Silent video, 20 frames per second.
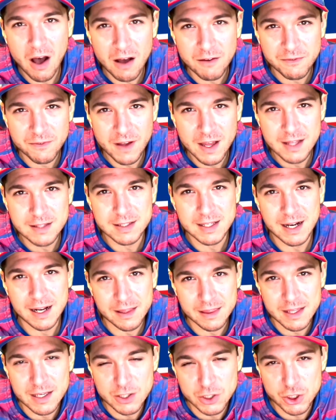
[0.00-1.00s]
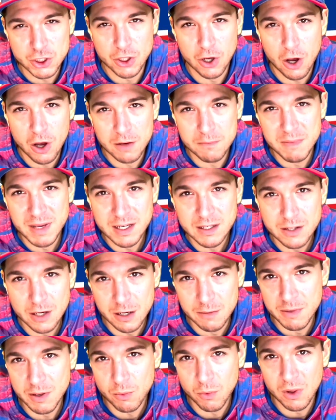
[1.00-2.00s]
offense. And I think Sean McDermott